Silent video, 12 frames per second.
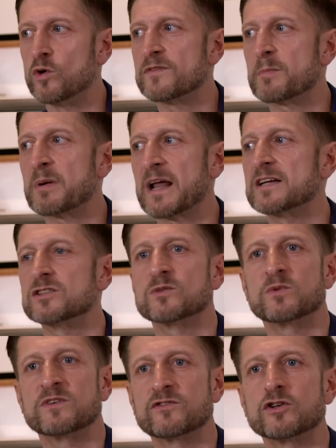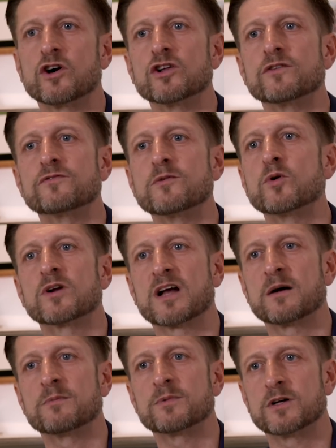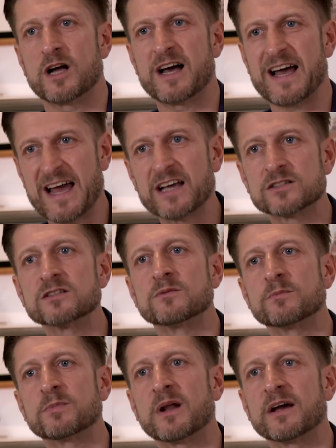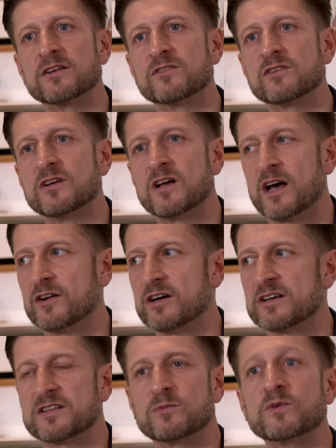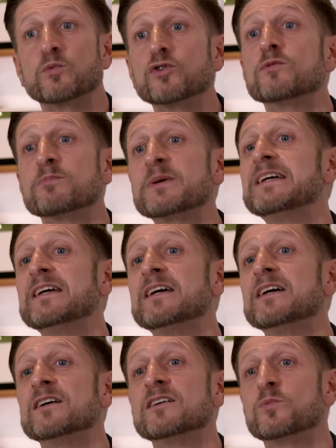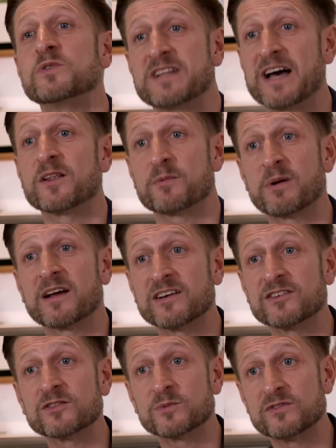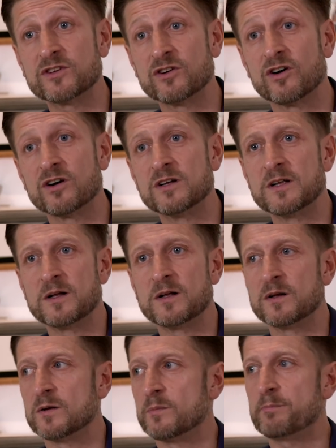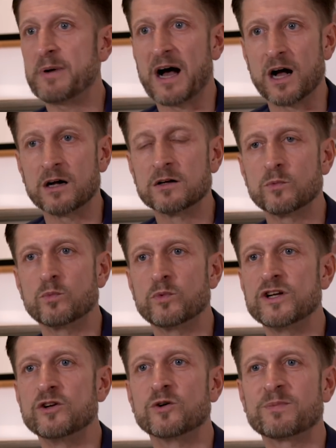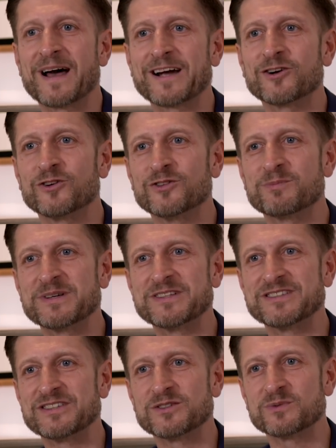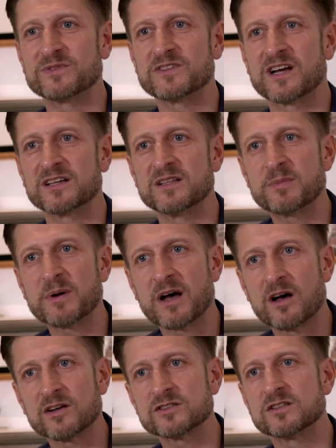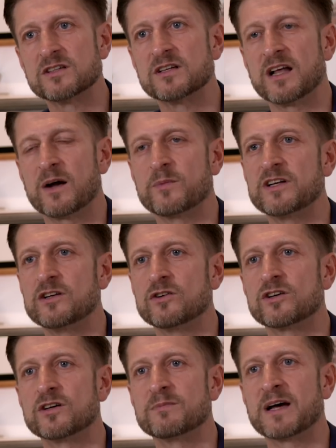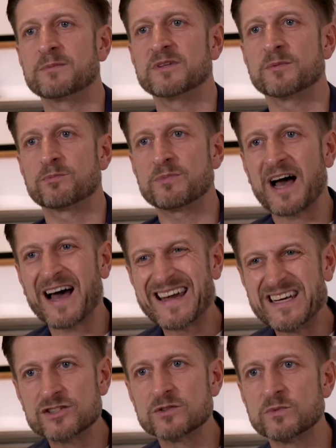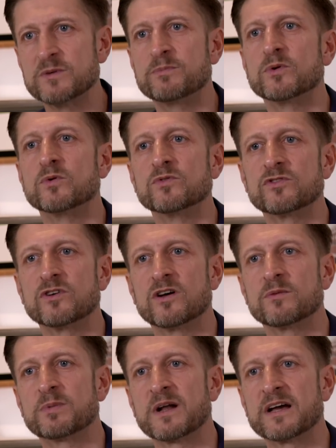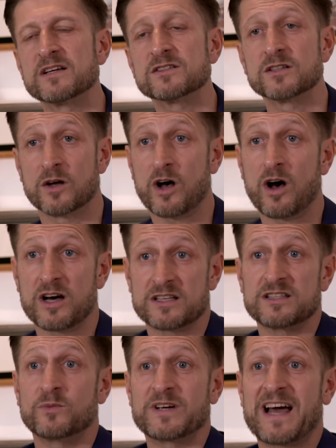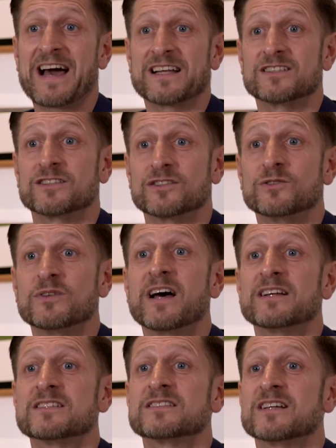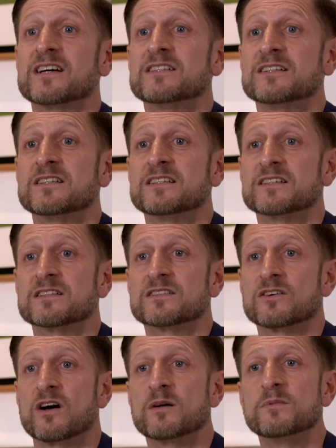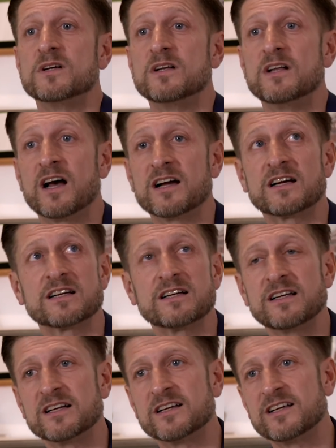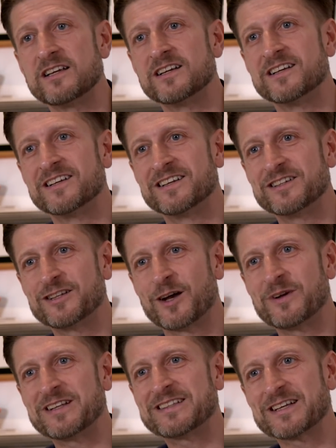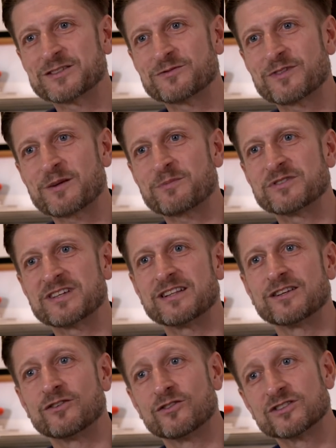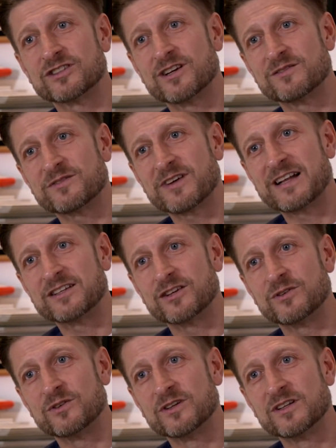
of the players that we've got at the football club are excellent players, and I think we wouldn't be here without the players that we've got. But we look back on the business that we've done in the past, and we look at maybe the age that we bought certain players. I think we had to do that to stay in the league at the time. And clearly, you know, it doesn't represent the long-term value